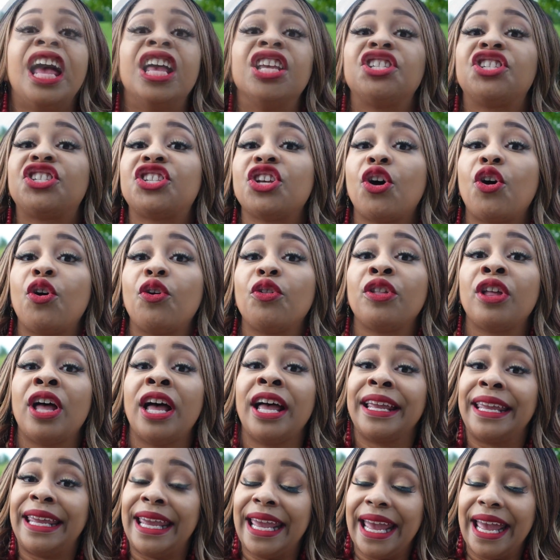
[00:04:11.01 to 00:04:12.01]
So
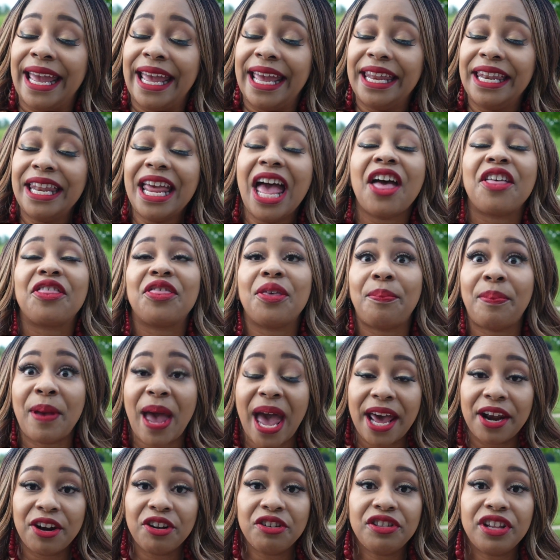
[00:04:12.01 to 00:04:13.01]
again, the
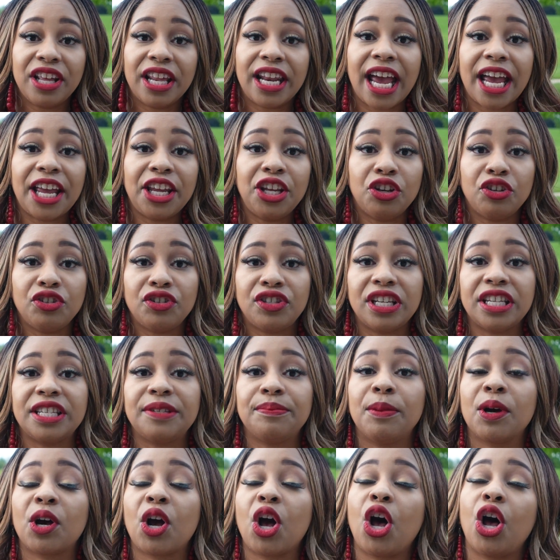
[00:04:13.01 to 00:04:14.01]
pattern that I use is
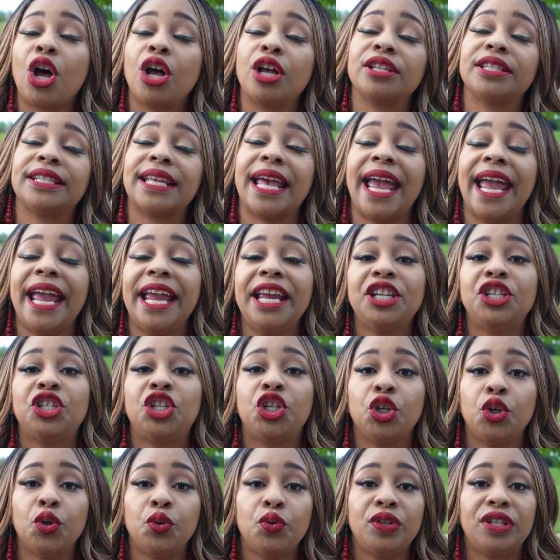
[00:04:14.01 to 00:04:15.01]
McCall's
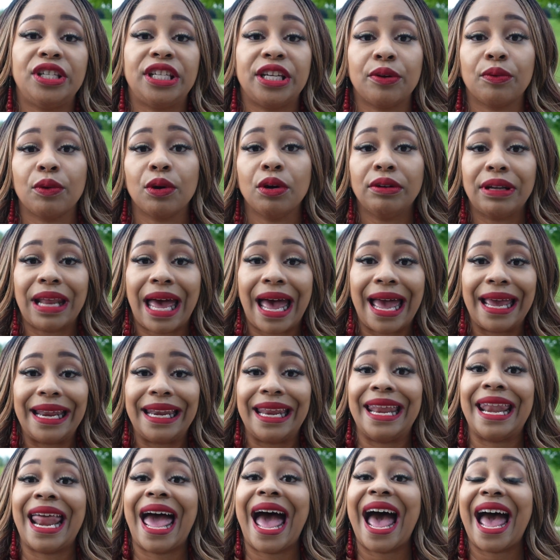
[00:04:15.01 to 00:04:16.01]
8209,
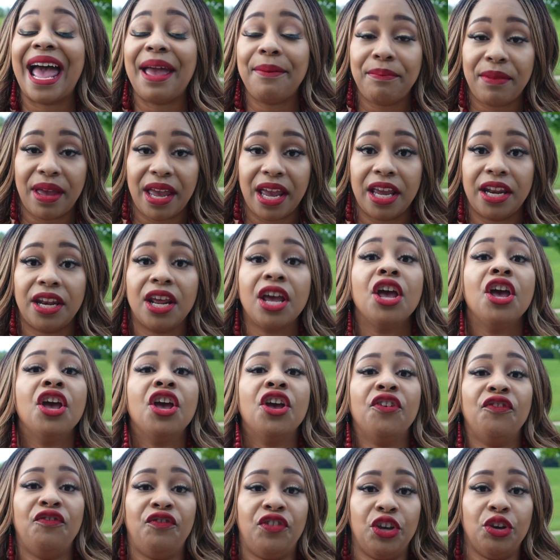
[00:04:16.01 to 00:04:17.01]
and I made
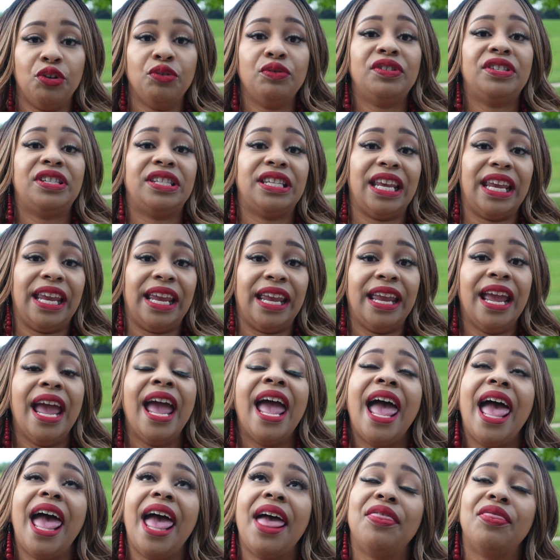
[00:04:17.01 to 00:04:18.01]
View C,
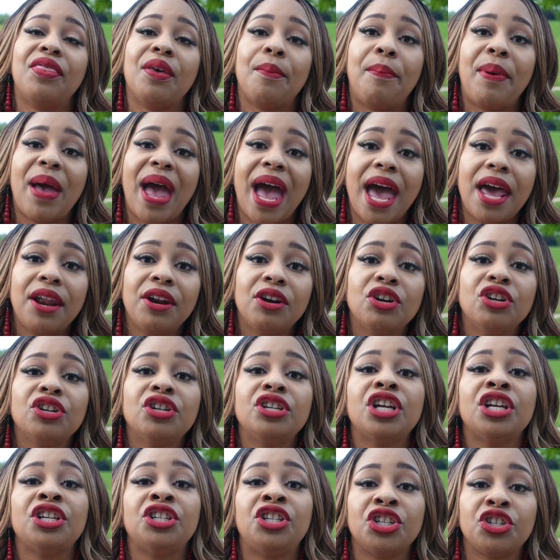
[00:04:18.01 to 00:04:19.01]
and the pattern
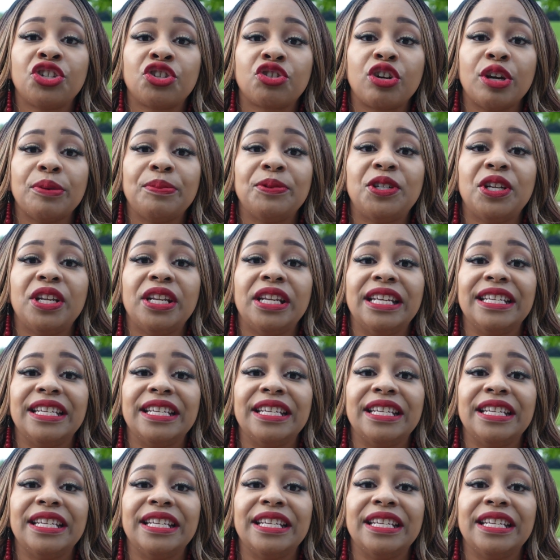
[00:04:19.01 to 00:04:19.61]
description